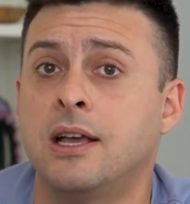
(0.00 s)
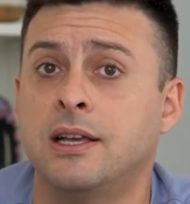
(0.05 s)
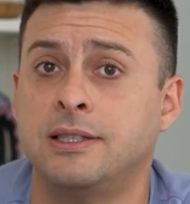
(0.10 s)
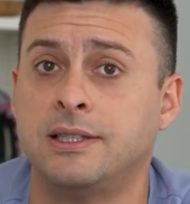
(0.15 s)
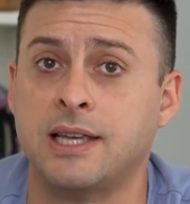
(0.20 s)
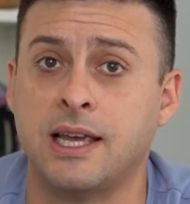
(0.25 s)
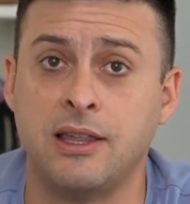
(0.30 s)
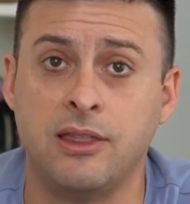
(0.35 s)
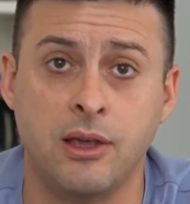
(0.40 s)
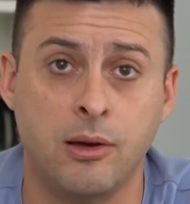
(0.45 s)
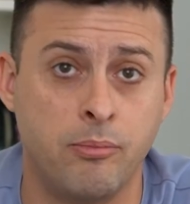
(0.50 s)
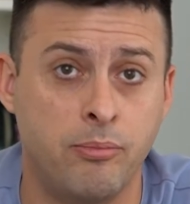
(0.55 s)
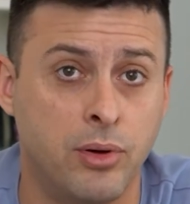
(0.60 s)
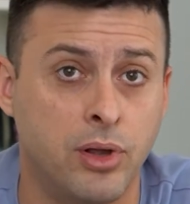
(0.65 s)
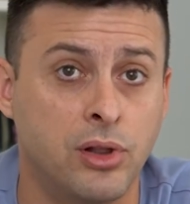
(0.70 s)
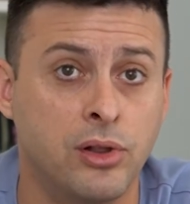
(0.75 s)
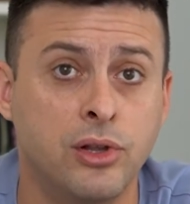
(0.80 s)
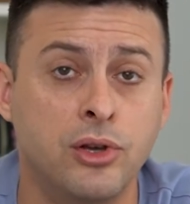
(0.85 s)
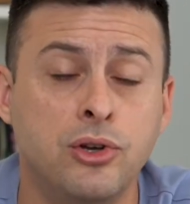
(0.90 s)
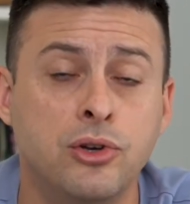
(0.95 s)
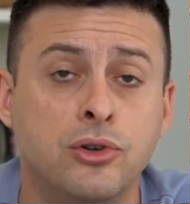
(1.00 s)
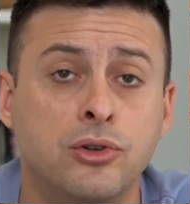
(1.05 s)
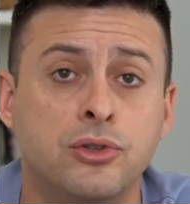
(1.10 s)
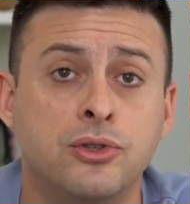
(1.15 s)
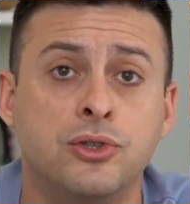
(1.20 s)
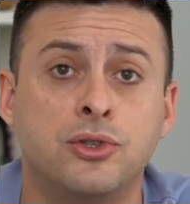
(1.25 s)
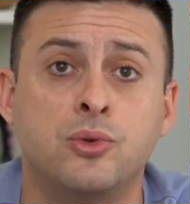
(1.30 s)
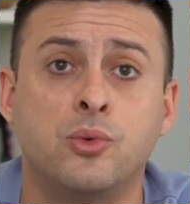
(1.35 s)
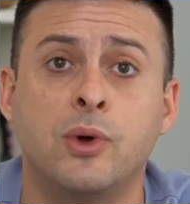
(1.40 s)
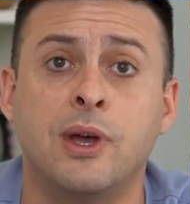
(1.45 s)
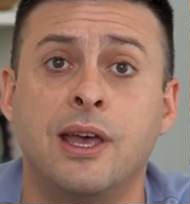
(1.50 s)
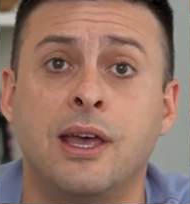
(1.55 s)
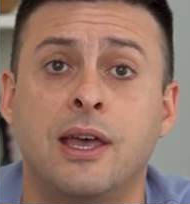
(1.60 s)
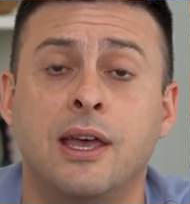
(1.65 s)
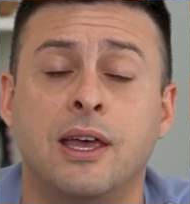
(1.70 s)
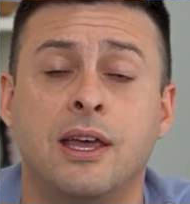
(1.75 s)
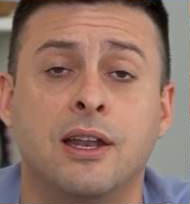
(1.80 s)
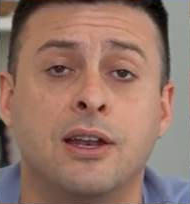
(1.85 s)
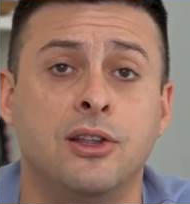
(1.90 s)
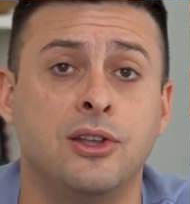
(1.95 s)
say the balloons
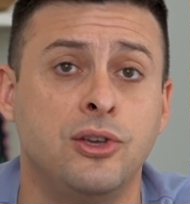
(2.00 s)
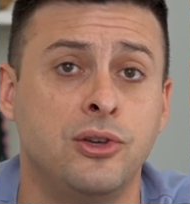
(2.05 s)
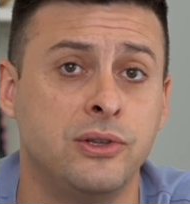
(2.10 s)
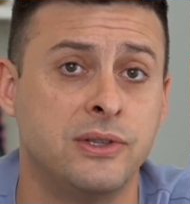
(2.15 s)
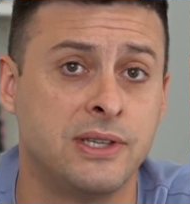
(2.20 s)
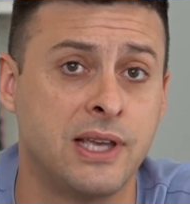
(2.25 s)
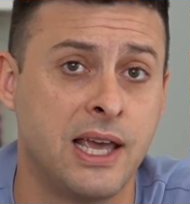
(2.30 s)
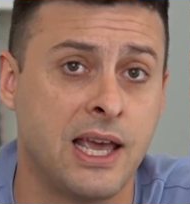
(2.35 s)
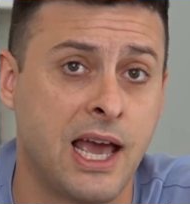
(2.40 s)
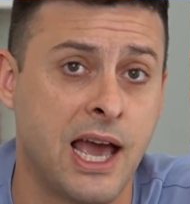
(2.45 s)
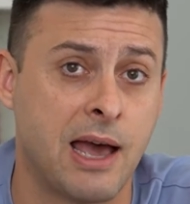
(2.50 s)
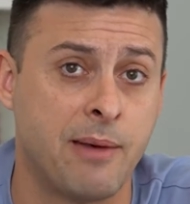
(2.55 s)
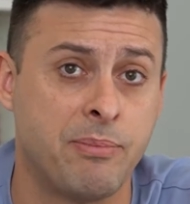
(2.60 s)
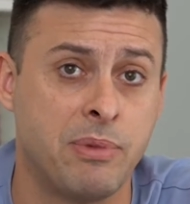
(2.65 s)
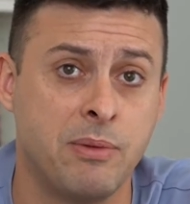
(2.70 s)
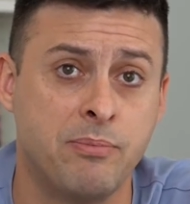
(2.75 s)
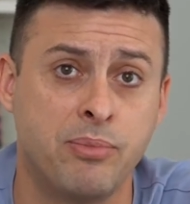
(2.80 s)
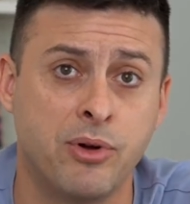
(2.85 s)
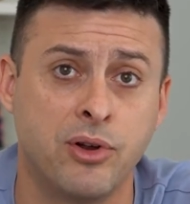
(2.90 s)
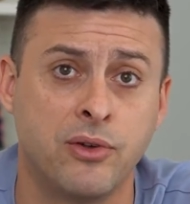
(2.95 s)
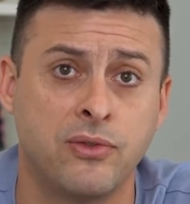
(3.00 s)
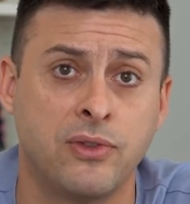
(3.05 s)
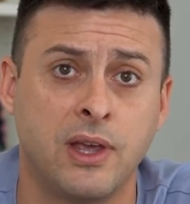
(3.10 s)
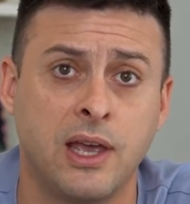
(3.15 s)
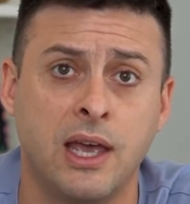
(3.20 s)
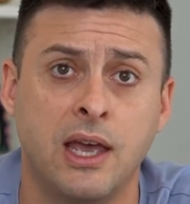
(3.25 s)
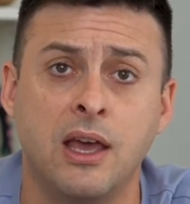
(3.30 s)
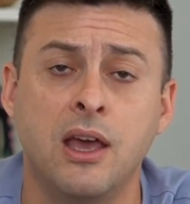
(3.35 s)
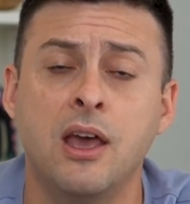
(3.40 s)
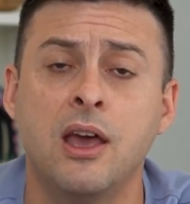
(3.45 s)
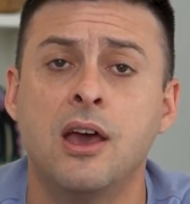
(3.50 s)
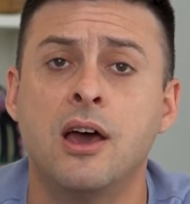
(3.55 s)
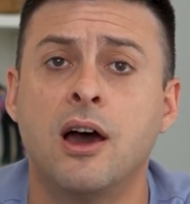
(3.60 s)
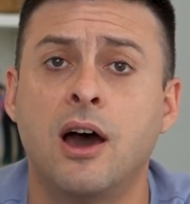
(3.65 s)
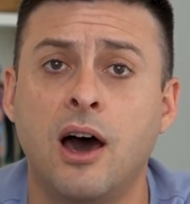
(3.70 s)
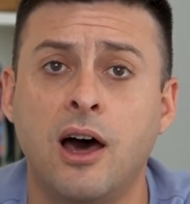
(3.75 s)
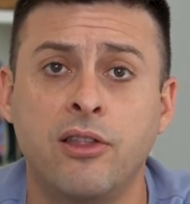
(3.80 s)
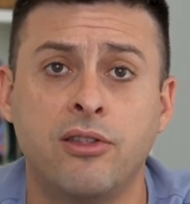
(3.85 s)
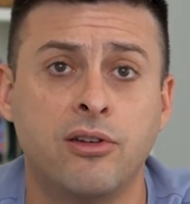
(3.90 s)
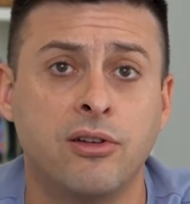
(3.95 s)
when you say happy birthday
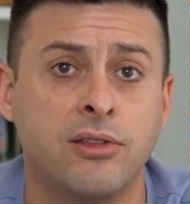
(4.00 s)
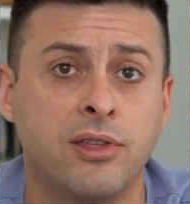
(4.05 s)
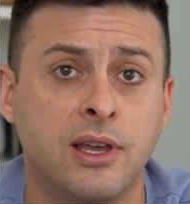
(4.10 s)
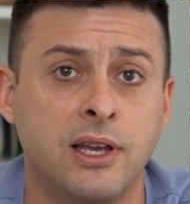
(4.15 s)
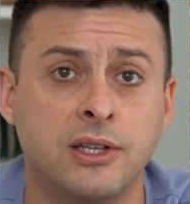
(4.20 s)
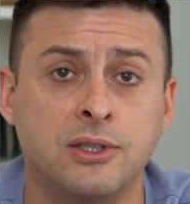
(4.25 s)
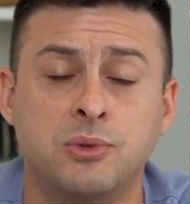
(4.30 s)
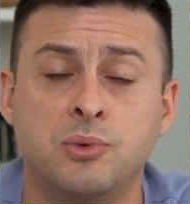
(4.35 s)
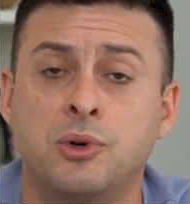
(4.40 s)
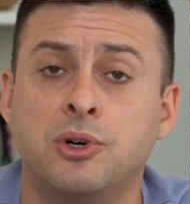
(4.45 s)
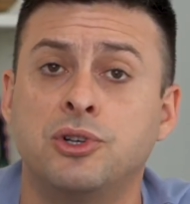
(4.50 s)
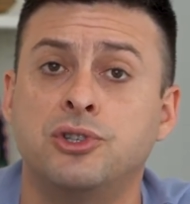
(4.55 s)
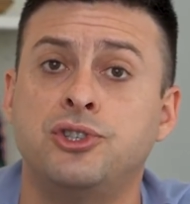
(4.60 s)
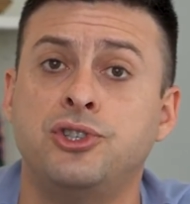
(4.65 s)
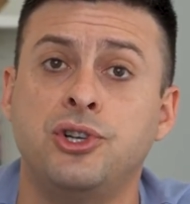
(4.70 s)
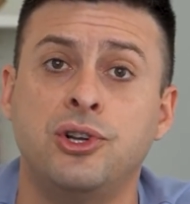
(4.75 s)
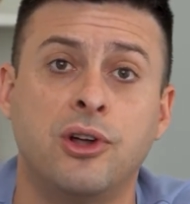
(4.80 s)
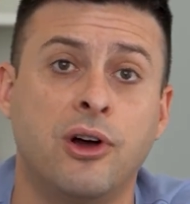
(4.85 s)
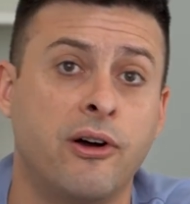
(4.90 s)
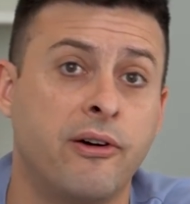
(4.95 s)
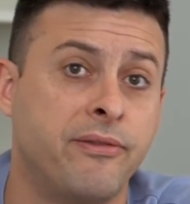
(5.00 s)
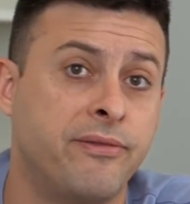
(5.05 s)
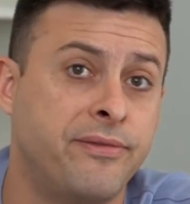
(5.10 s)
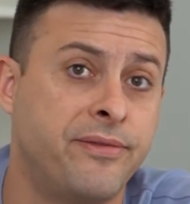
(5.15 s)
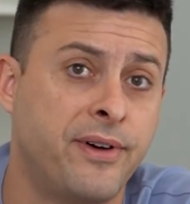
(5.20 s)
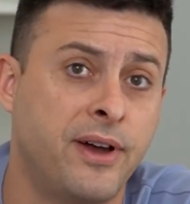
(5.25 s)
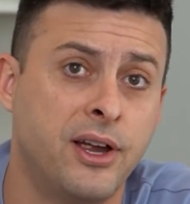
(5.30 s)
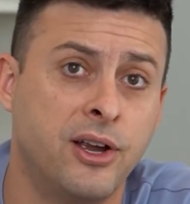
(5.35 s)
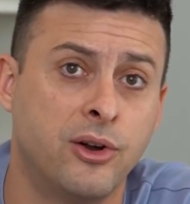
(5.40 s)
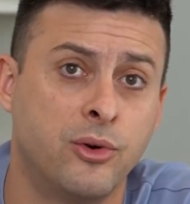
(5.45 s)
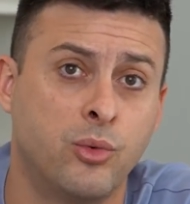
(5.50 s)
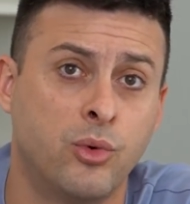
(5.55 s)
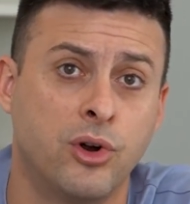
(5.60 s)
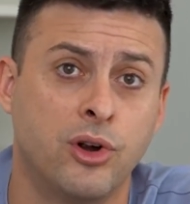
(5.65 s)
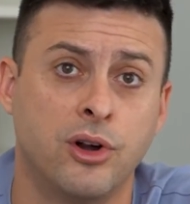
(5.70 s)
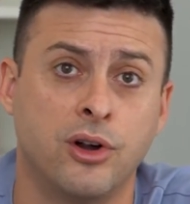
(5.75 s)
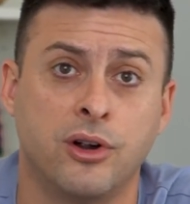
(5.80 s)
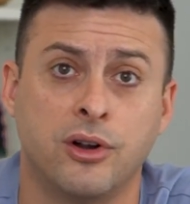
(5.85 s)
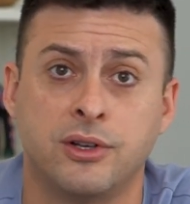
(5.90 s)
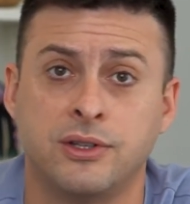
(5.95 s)
other things will shoot off
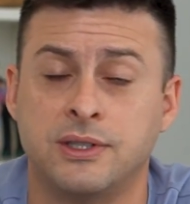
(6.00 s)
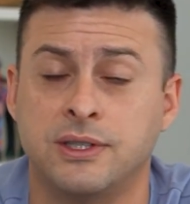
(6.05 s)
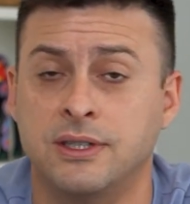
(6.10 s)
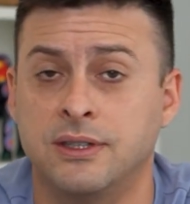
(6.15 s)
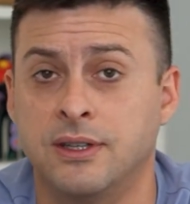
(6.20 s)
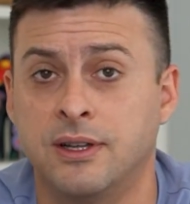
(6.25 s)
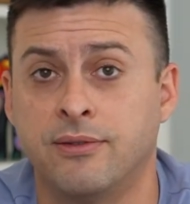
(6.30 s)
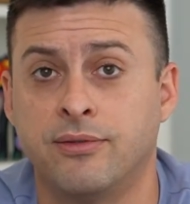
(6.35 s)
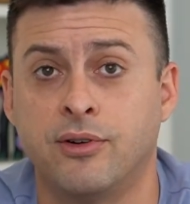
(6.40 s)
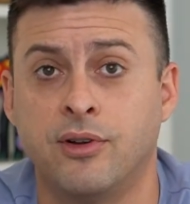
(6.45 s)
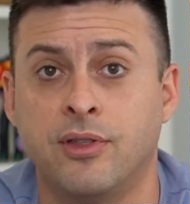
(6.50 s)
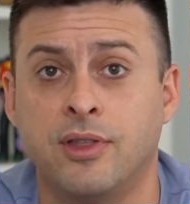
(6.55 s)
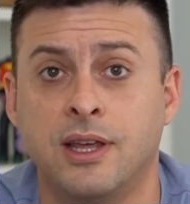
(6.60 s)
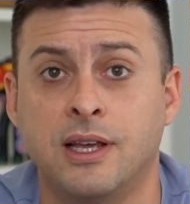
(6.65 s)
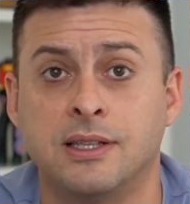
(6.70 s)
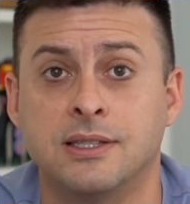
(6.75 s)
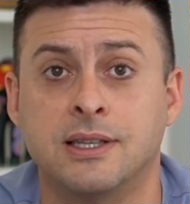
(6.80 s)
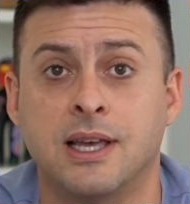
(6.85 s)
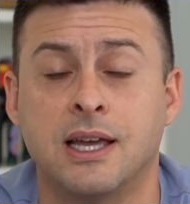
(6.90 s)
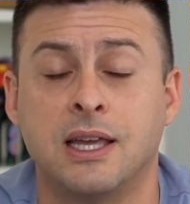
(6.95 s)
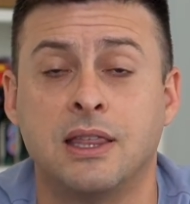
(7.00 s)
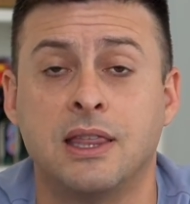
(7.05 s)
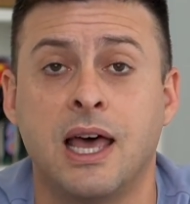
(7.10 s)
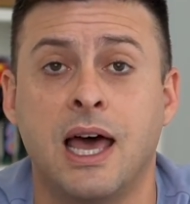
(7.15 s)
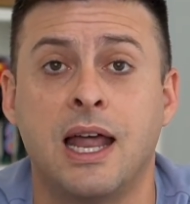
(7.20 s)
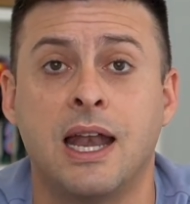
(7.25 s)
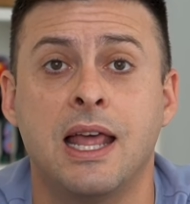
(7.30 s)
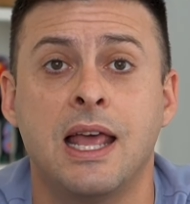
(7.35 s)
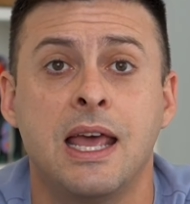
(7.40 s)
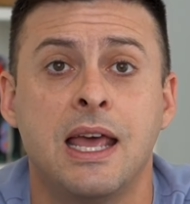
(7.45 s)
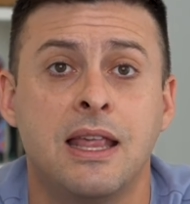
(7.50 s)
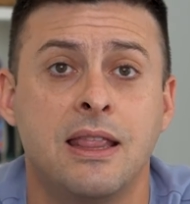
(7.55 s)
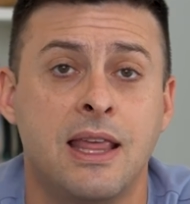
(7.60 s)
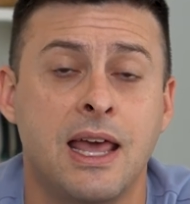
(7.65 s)
fireworks and different things like that.